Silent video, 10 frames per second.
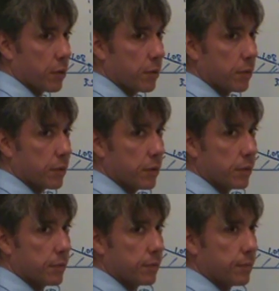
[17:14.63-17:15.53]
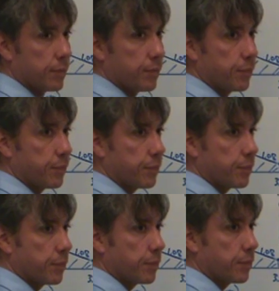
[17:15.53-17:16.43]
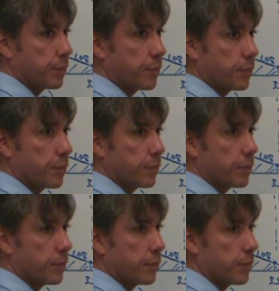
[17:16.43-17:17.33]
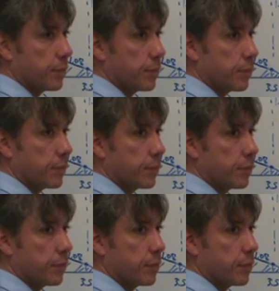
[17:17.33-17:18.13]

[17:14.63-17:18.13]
No one is speaking in this clip.